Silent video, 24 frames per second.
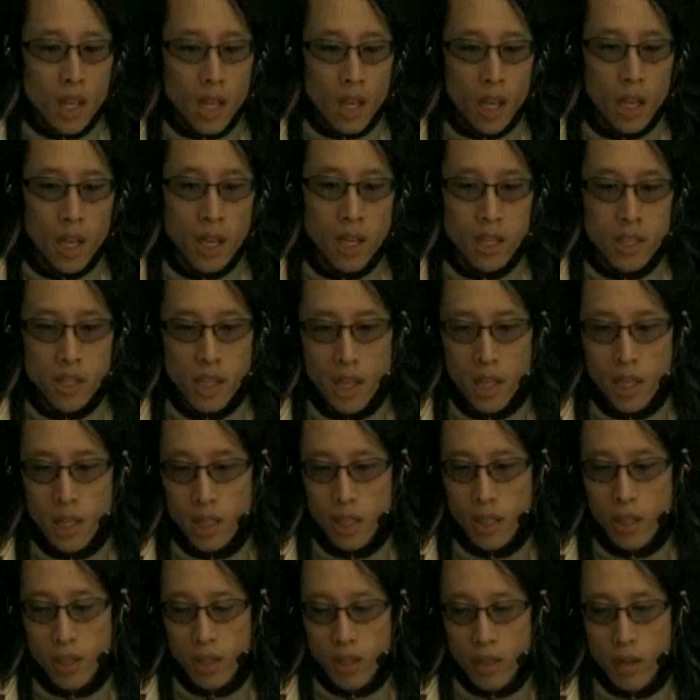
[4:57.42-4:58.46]
and it's not
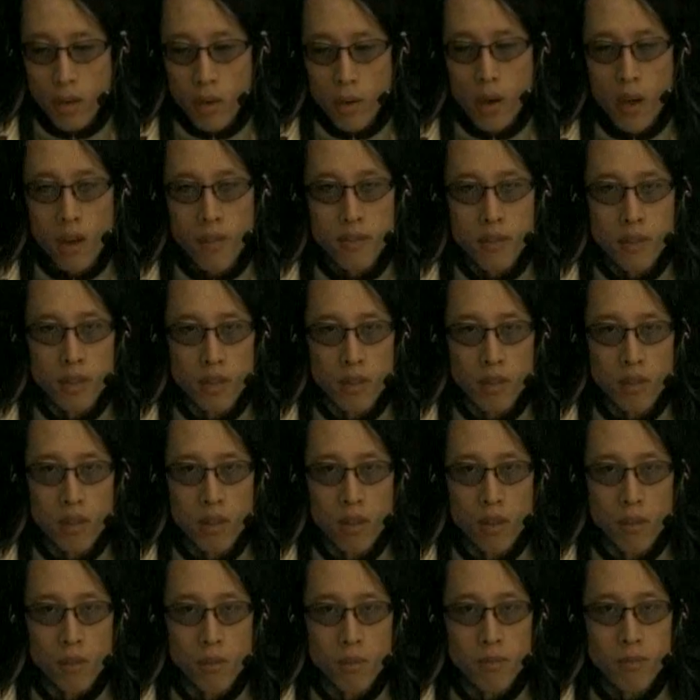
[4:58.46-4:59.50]
like you can go off to you
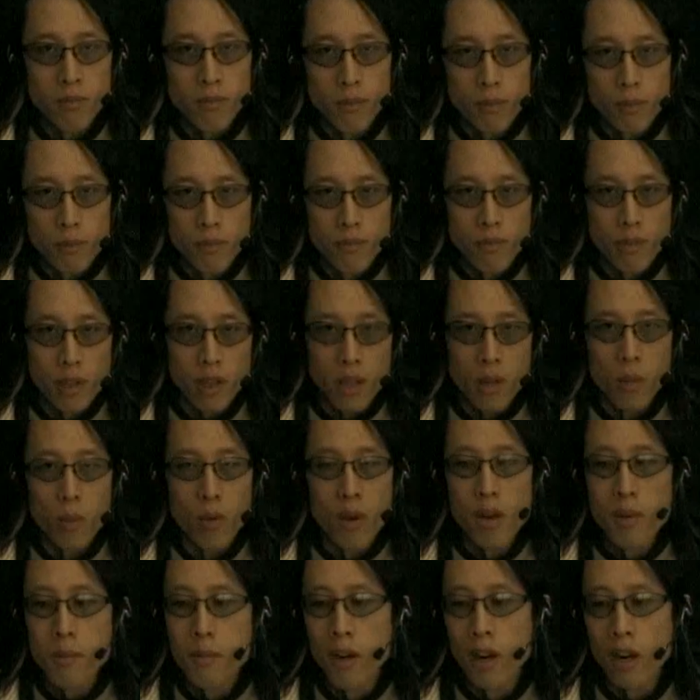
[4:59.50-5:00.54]
know freaking
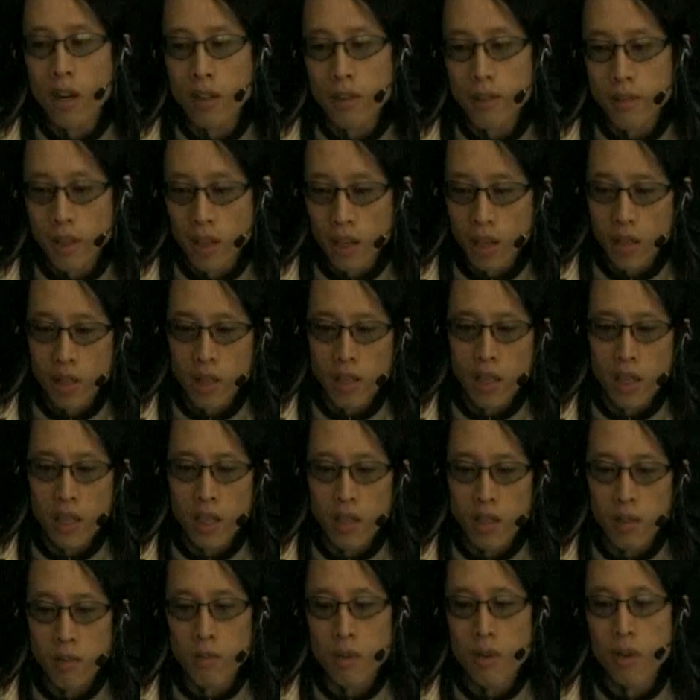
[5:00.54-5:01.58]
Walmart and
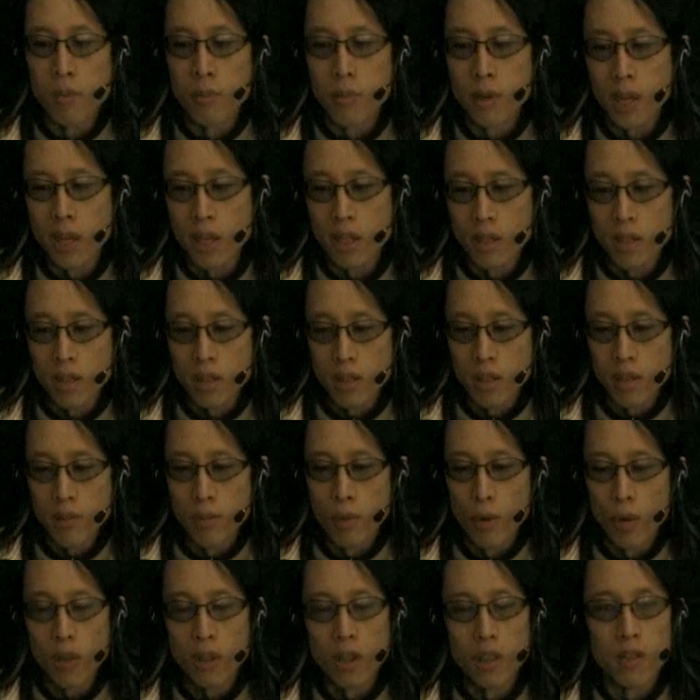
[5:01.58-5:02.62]
and you know buy a, a
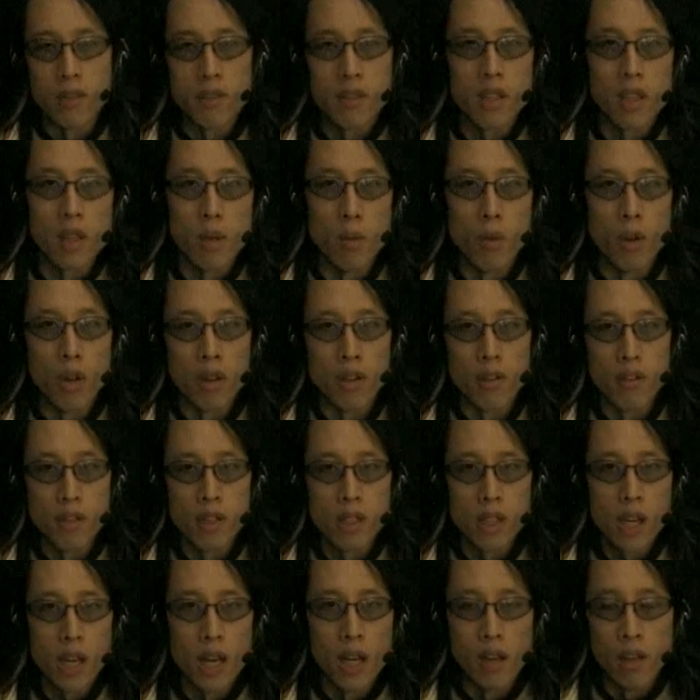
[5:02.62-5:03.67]
forklift skid worth of
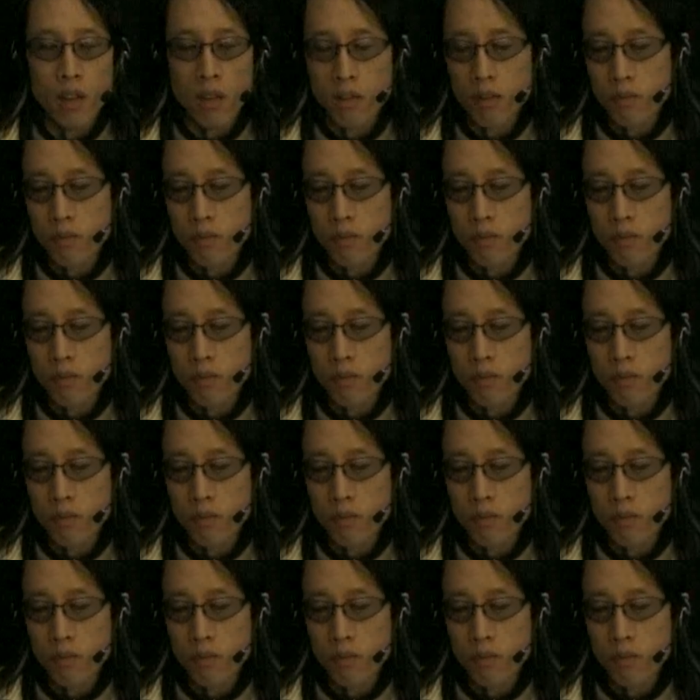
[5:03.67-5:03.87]
style, you